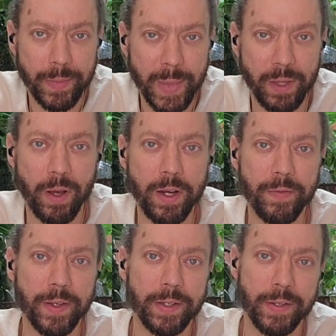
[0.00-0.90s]
A lot
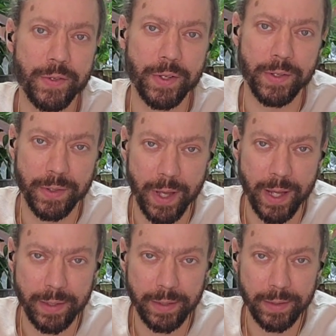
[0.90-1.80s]
of it is just
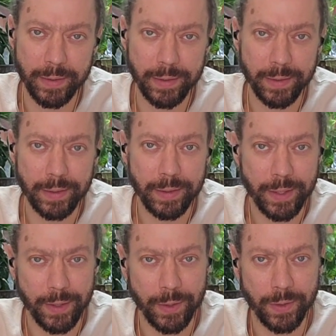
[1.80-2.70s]
that,
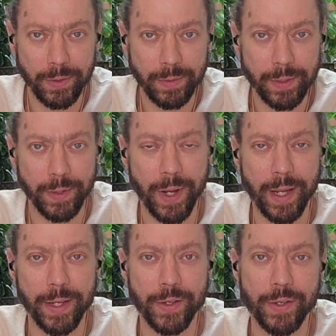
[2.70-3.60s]
your
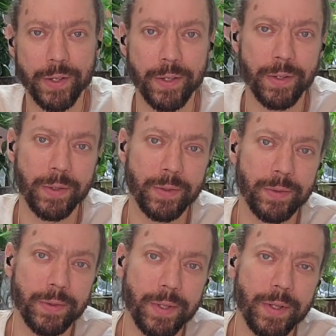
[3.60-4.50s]
age,
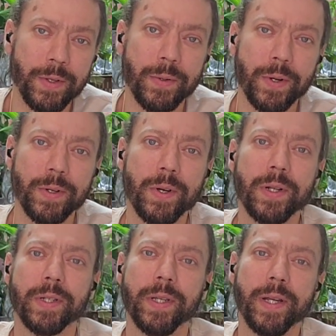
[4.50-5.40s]
you are
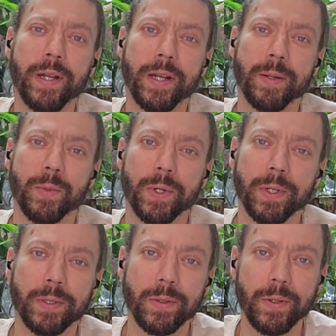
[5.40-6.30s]
not a kid
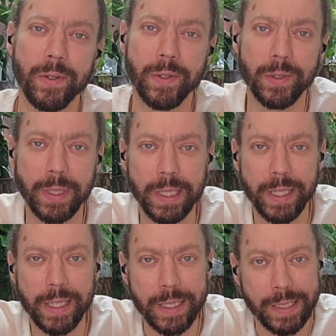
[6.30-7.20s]
anymore, or
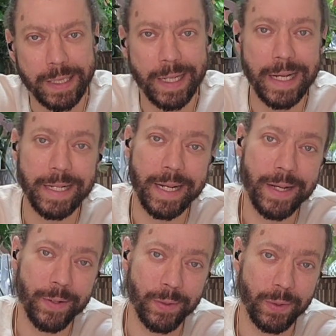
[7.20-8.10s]
an
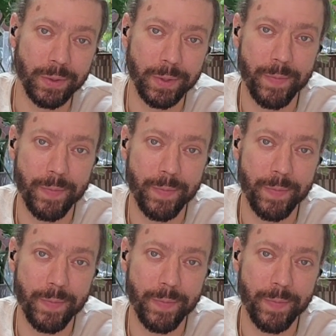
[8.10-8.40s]
18-year-old.